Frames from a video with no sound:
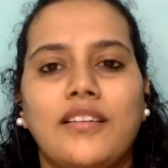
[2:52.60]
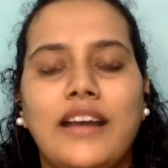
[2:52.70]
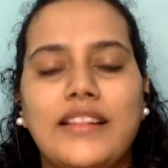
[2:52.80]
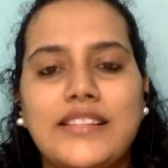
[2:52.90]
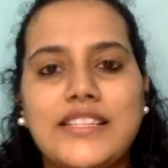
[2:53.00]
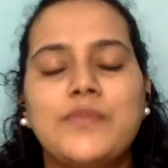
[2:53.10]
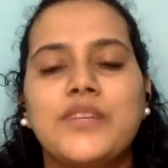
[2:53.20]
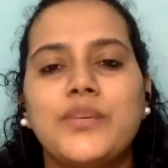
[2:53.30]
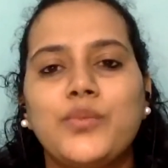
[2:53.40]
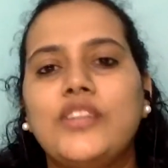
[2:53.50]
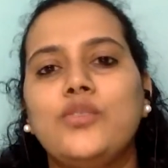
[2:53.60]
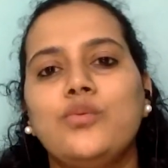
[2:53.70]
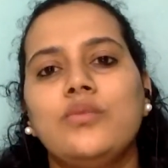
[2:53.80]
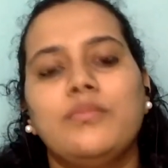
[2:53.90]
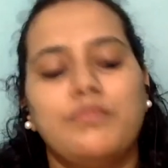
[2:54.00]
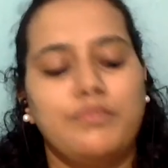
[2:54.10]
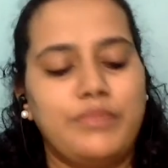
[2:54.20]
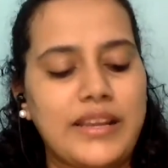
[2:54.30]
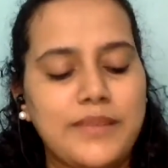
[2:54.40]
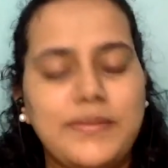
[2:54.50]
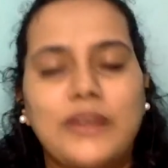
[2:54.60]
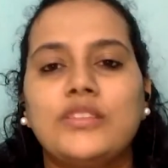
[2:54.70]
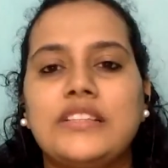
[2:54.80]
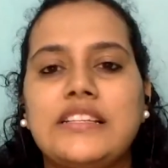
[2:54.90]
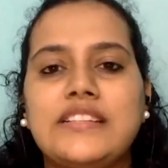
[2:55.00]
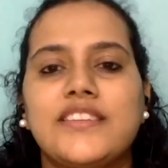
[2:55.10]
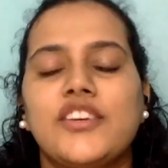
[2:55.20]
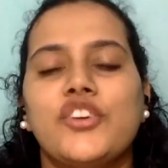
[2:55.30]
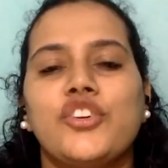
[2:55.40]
at the same time, when you bring about these,